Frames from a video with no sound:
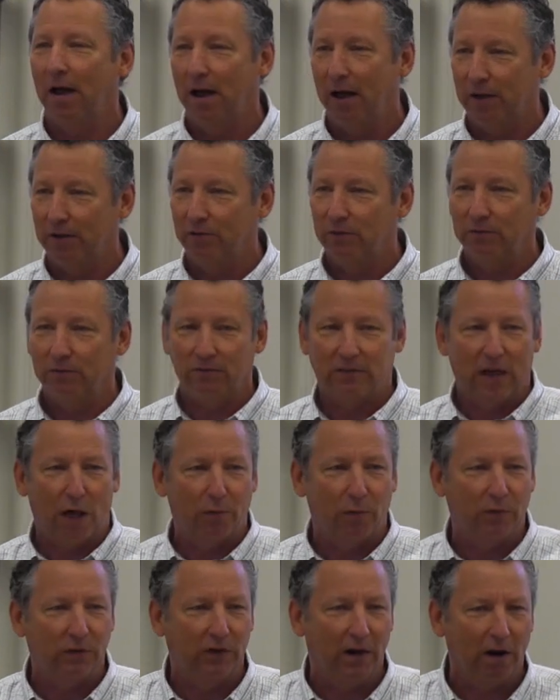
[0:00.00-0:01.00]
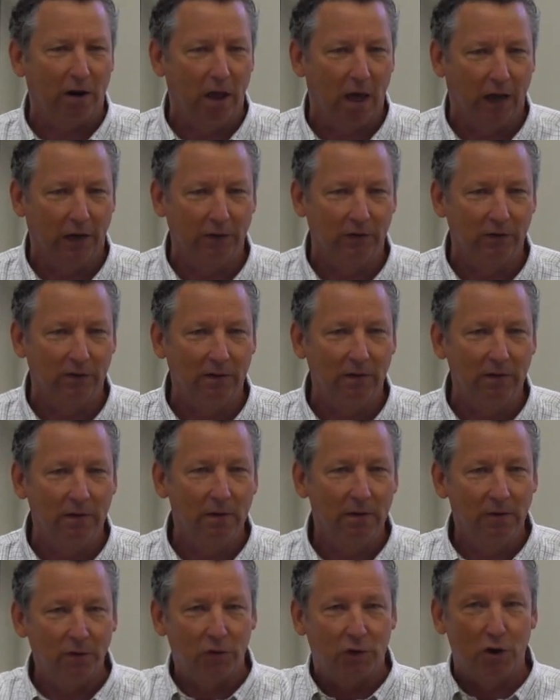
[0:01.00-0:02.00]
uh, Southwest Airlines?
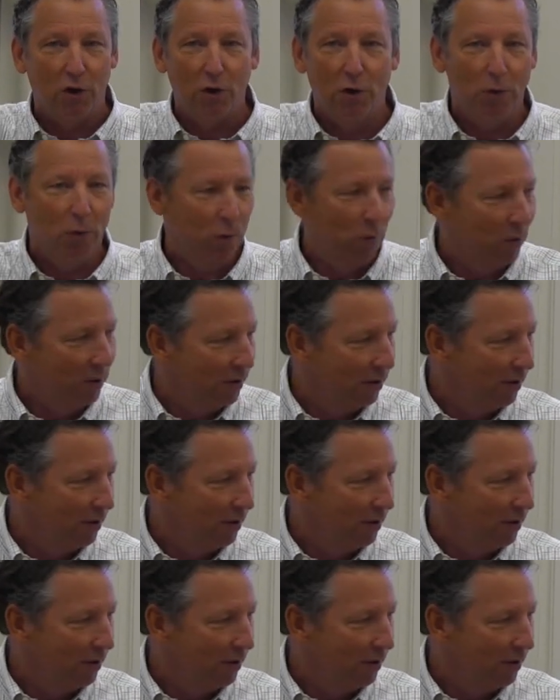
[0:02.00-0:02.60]
Two.